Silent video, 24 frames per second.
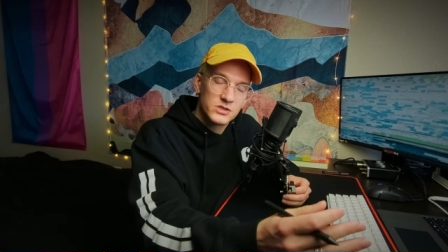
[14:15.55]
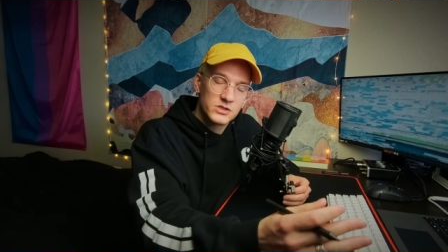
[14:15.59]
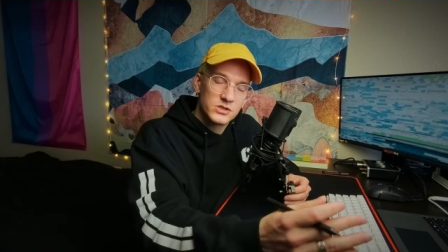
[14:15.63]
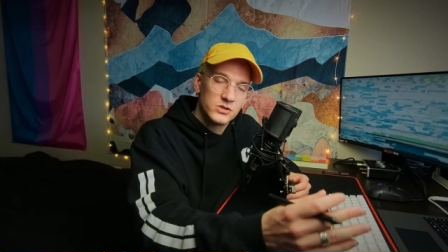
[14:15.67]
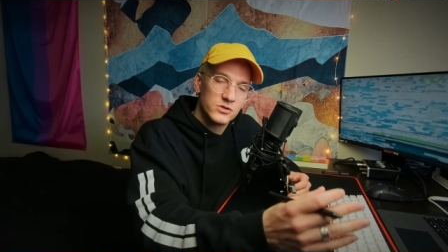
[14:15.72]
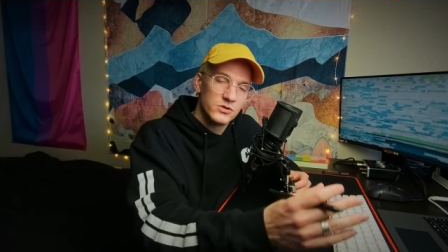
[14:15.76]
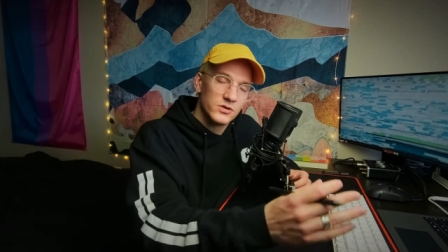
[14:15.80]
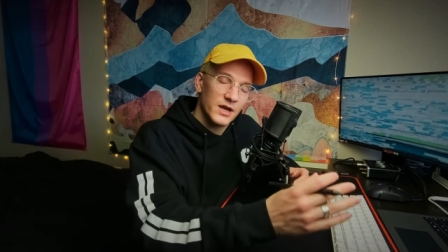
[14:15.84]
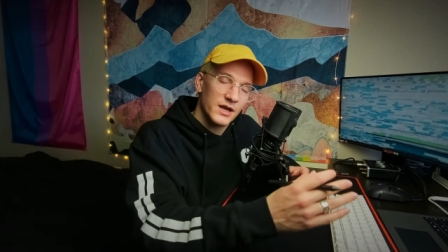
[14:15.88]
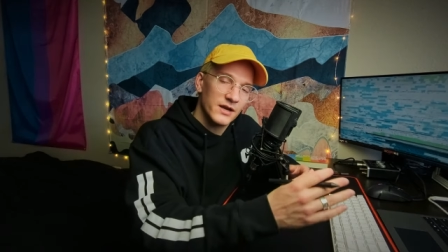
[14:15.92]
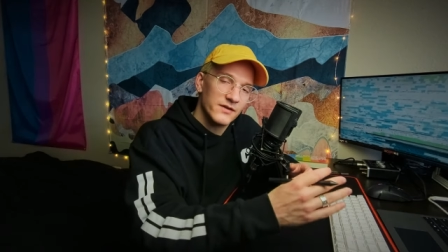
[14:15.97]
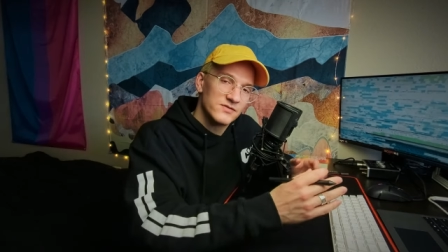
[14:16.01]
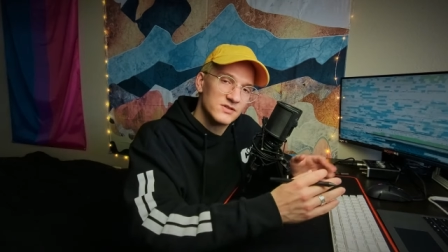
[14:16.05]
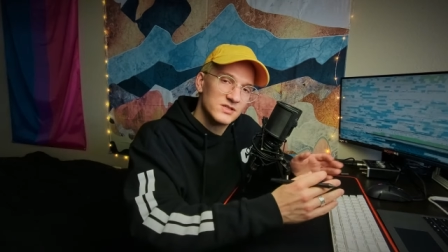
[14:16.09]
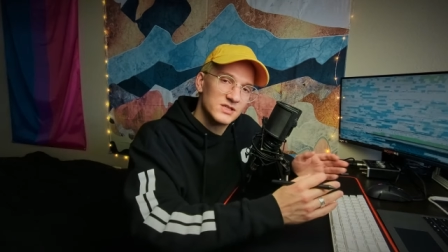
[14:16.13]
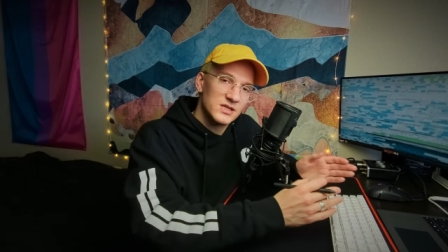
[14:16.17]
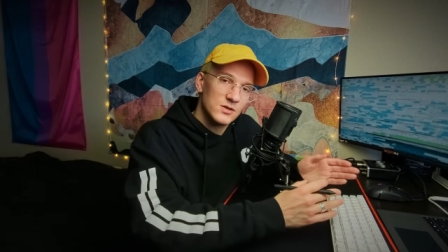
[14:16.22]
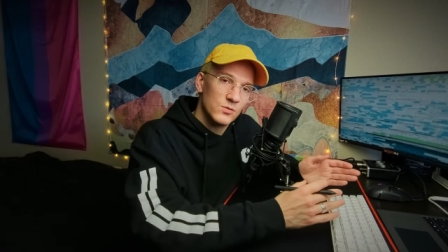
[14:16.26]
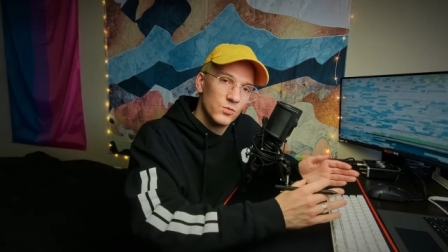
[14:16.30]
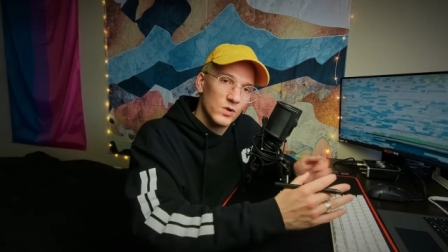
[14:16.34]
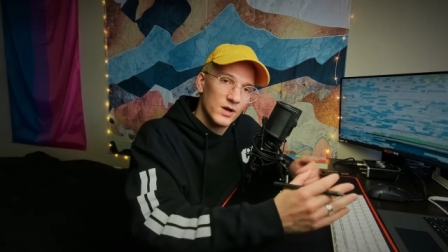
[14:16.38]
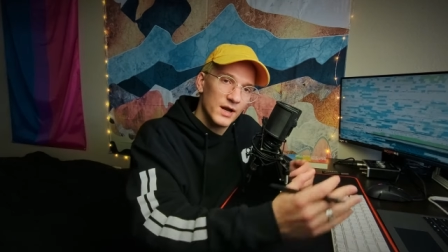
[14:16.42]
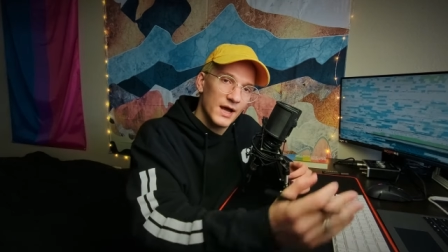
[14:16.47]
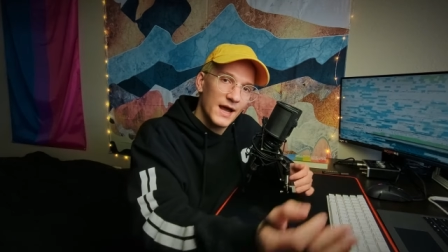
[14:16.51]
to kind of
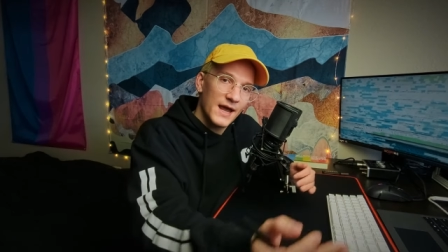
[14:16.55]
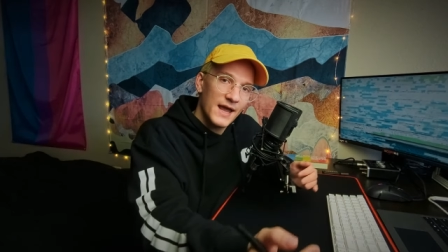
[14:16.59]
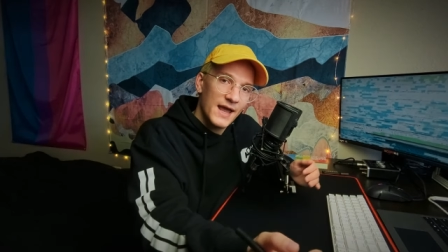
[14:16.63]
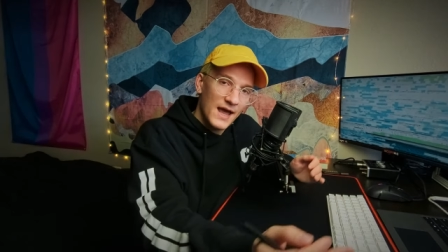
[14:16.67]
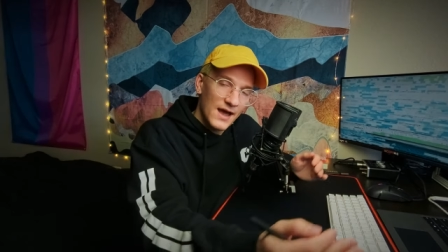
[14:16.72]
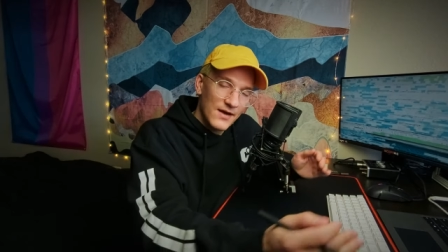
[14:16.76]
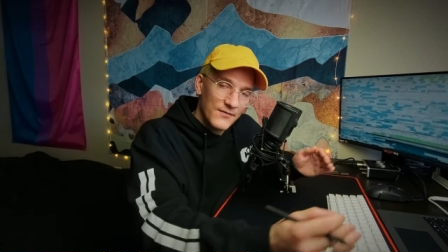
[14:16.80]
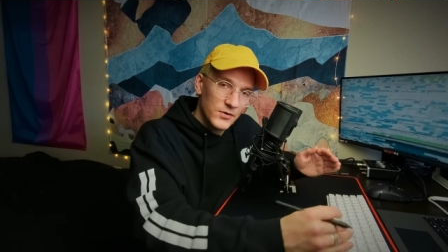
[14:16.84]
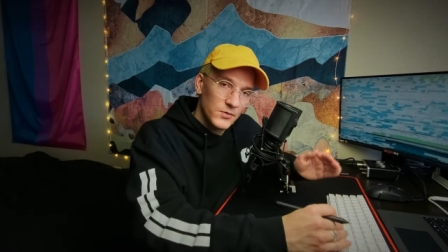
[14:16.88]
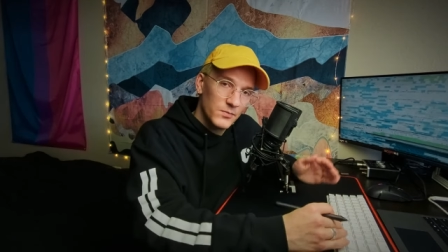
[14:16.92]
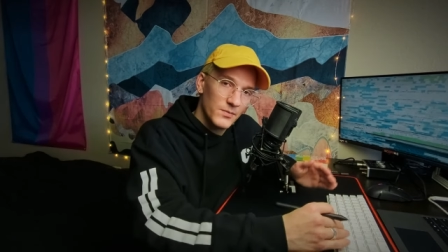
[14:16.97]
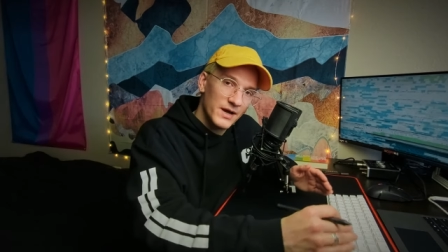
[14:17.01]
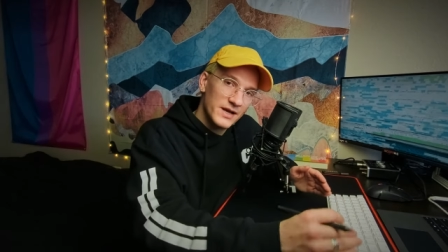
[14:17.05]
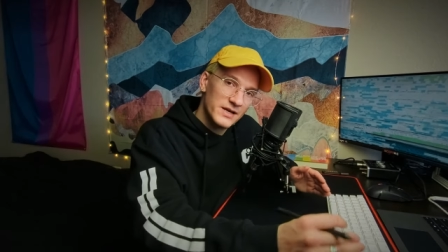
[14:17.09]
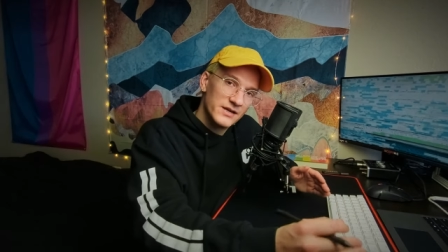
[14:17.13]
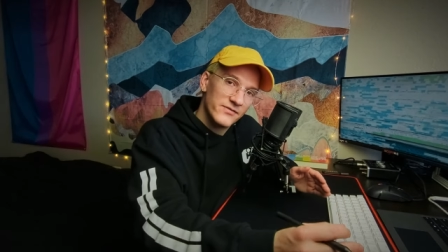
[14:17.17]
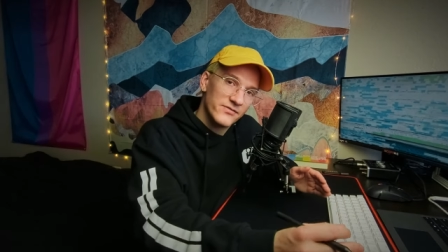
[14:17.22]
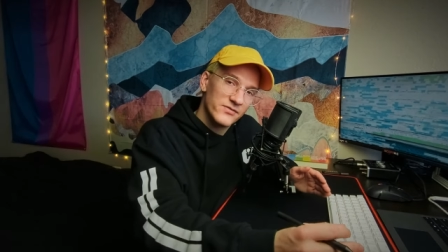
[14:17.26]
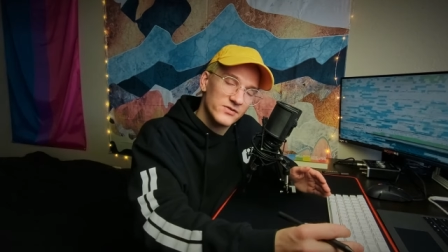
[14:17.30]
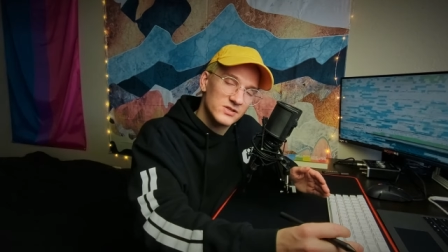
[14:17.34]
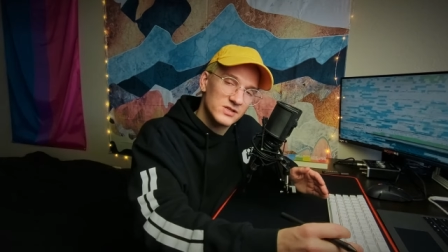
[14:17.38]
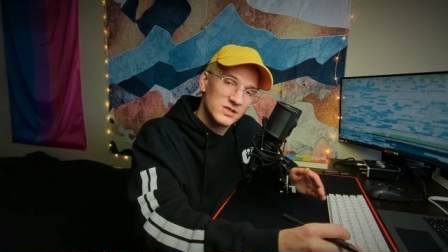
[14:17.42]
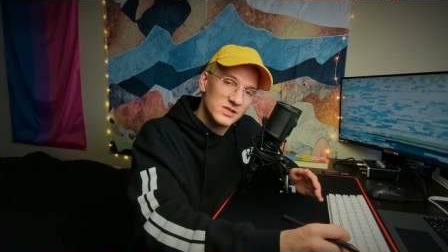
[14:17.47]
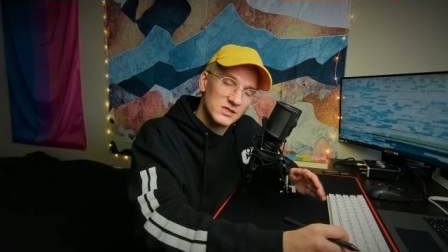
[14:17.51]
see what I have on my
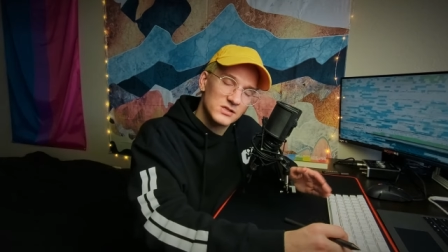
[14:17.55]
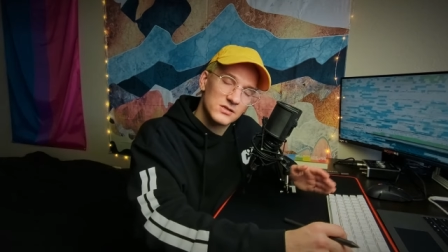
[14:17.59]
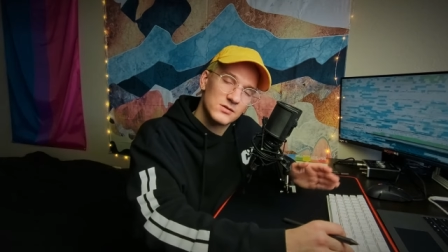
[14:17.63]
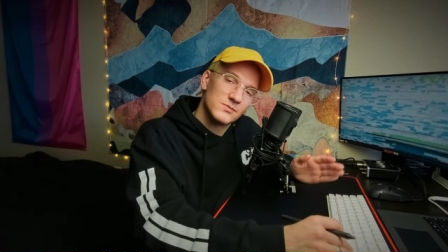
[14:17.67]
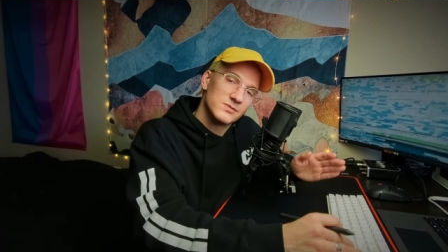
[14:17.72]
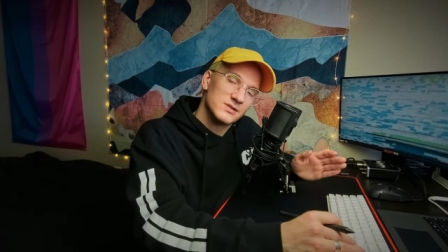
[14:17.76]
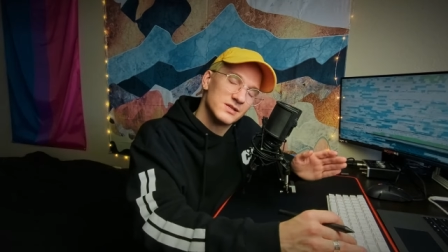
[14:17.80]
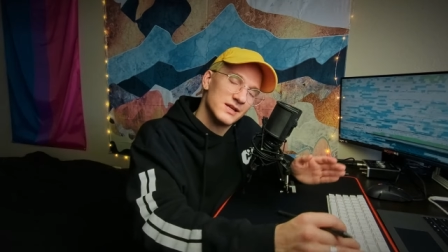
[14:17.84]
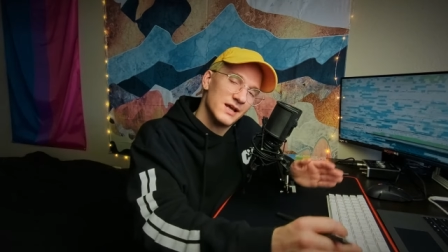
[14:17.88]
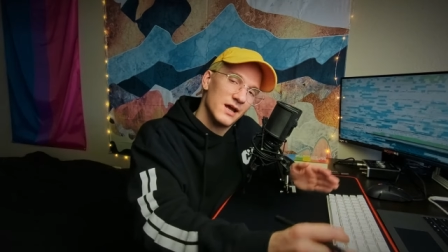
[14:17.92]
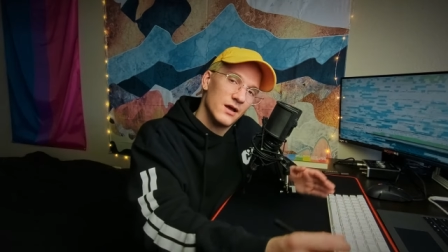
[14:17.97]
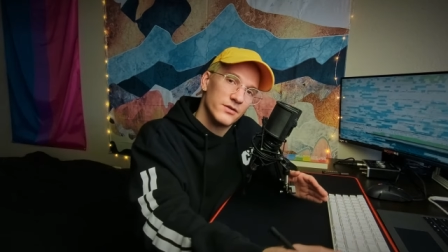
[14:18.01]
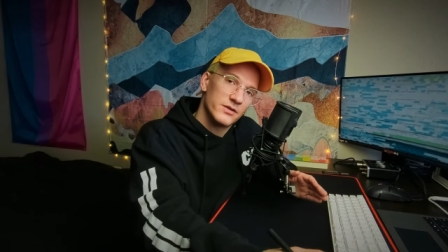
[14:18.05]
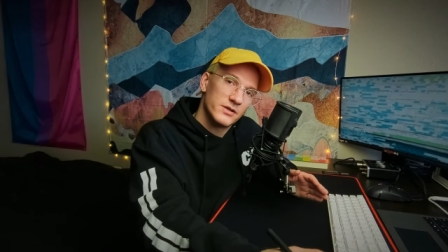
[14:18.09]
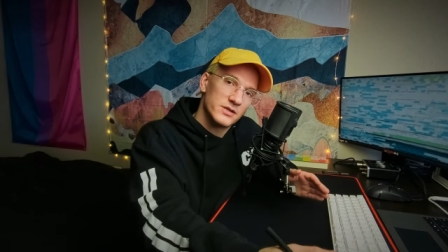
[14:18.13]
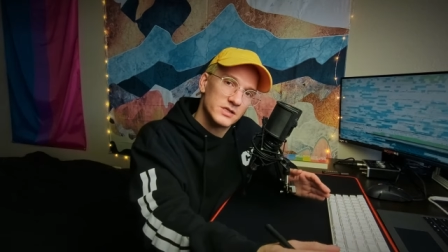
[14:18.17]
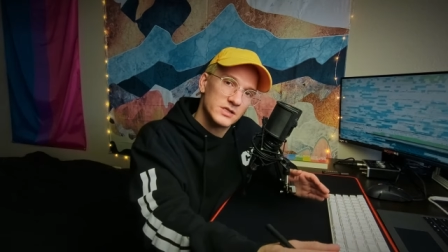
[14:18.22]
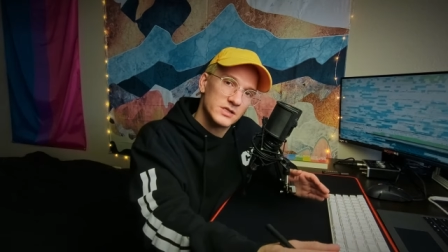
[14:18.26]
different systems and how they